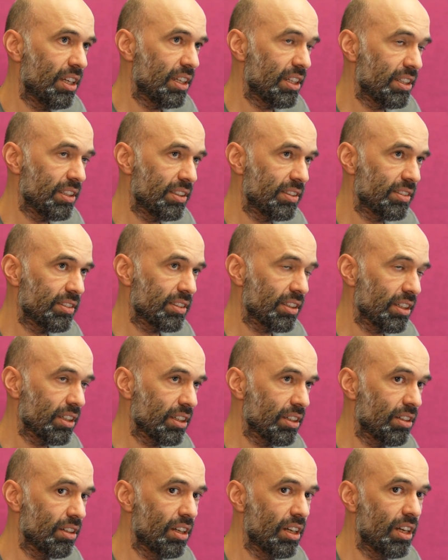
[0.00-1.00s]
is
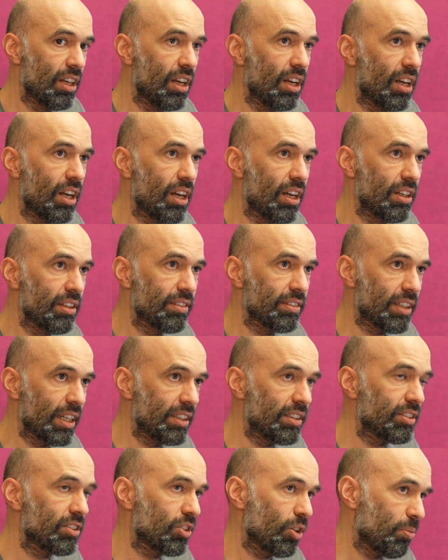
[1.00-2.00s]
the
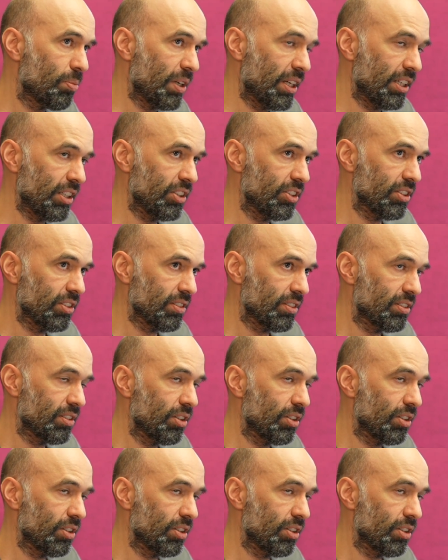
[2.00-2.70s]
desktop agent.